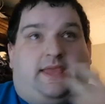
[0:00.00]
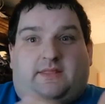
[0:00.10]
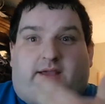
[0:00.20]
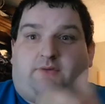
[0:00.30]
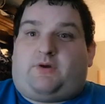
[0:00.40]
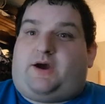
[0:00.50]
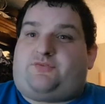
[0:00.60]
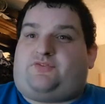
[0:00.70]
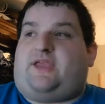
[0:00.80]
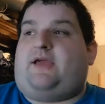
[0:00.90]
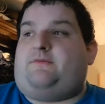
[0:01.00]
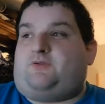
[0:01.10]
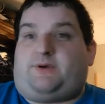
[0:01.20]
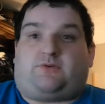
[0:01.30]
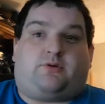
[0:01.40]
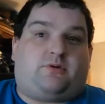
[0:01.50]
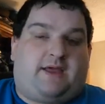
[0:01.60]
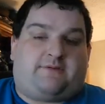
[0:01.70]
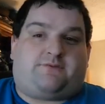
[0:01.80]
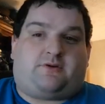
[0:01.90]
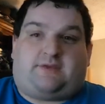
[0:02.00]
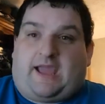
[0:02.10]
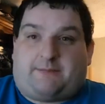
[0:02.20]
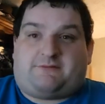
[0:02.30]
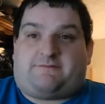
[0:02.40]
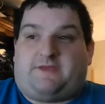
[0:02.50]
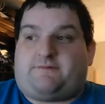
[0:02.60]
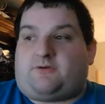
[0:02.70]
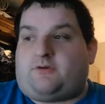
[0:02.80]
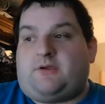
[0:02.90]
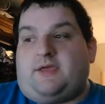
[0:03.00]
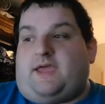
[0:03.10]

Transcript: Eli Roth's directorial effort, Cabin Fever,